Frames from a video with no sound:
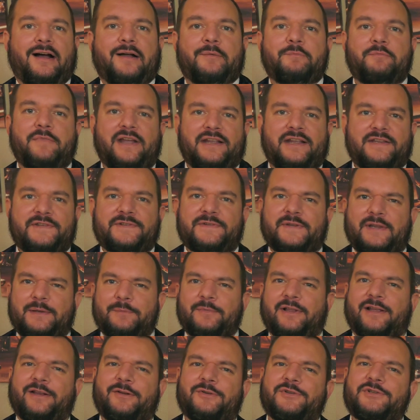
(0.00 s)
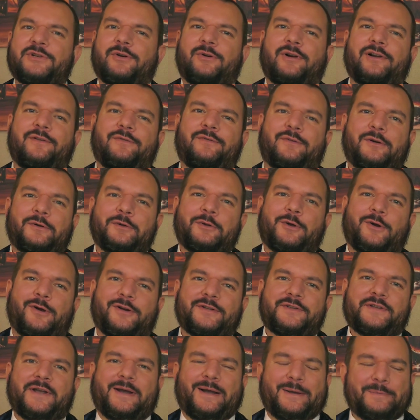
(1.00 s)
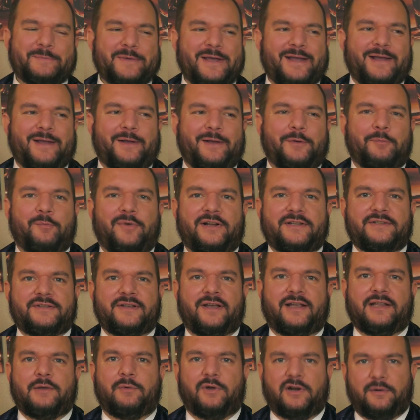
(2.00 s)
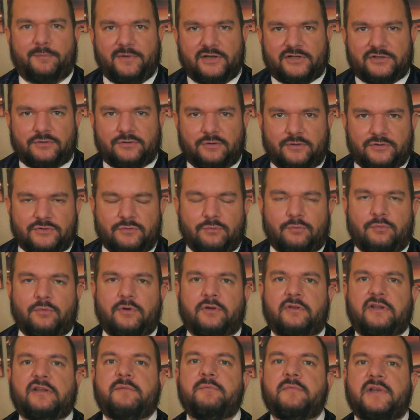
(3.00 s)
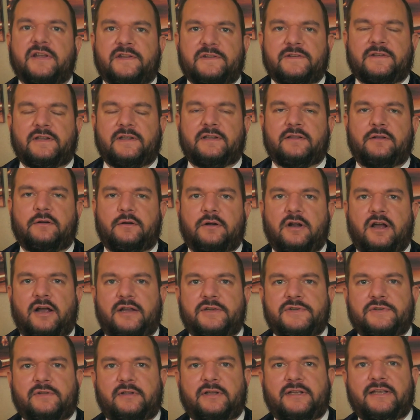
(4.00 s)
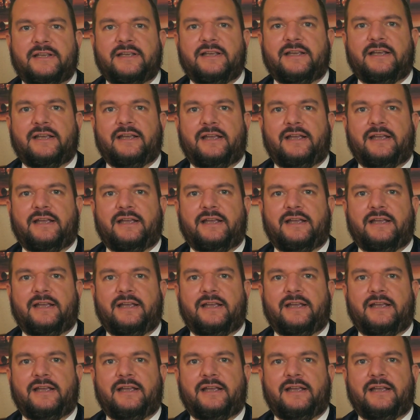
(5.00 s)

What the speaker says: May seem like you're stirring for a long time, but you wanna make sure it's really mixed in there nicely.